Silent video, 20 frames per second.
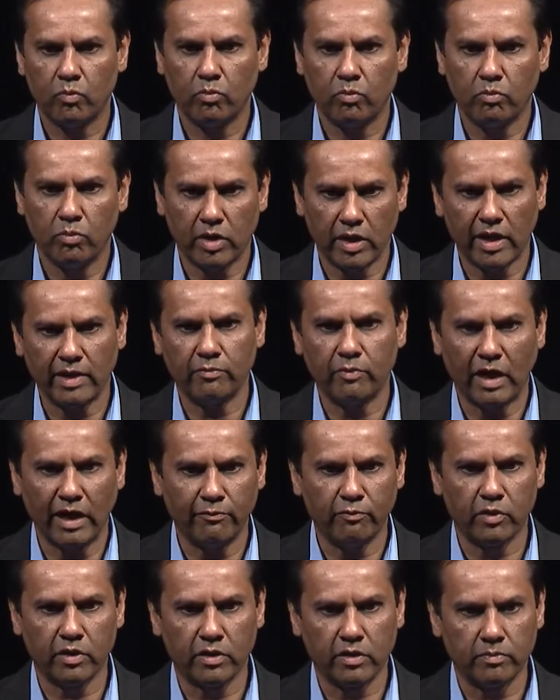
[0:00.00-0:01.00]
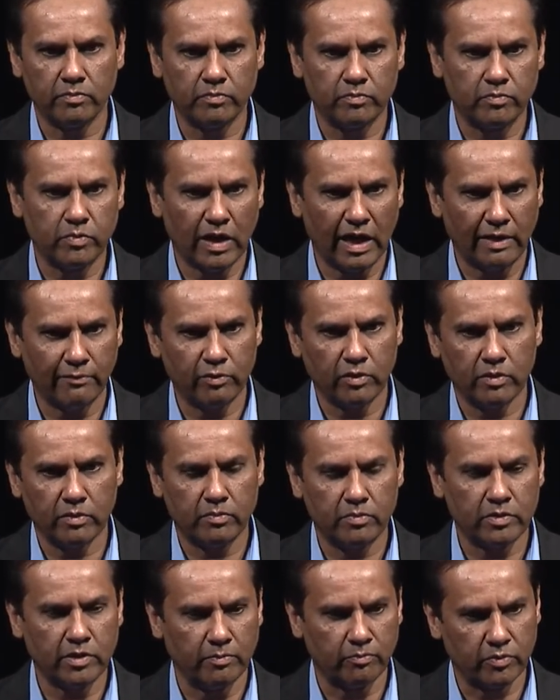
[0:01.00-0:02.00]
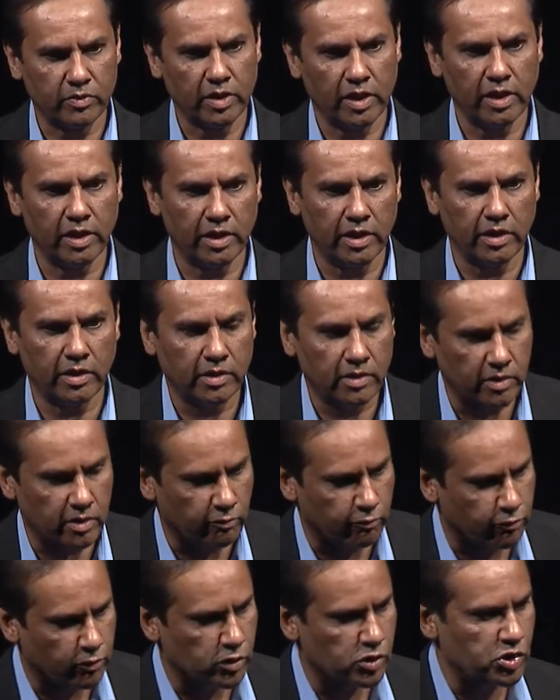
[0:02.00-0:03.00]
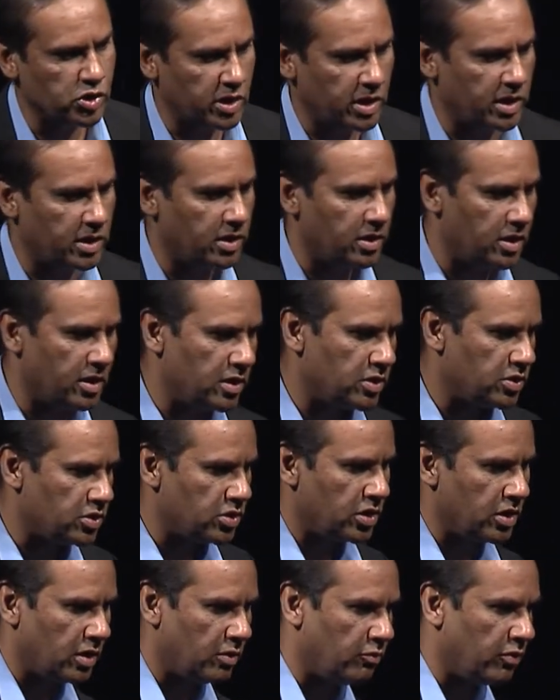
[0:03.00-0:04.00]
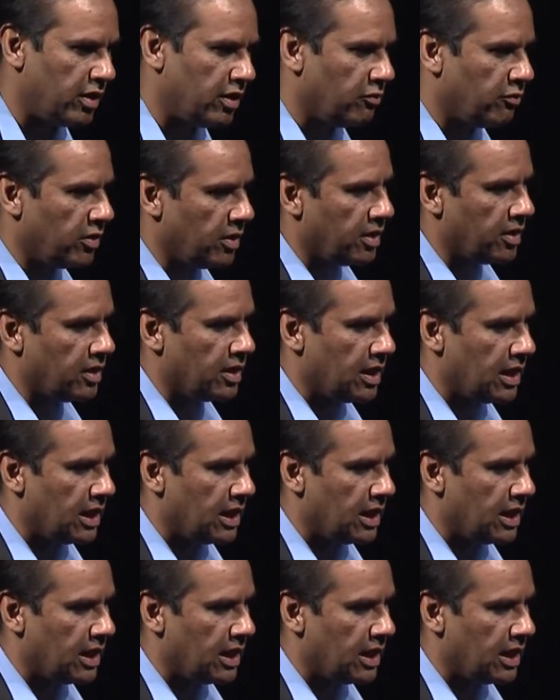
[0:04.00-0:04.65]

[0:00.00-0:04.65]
But I will completely differentiate this in a way where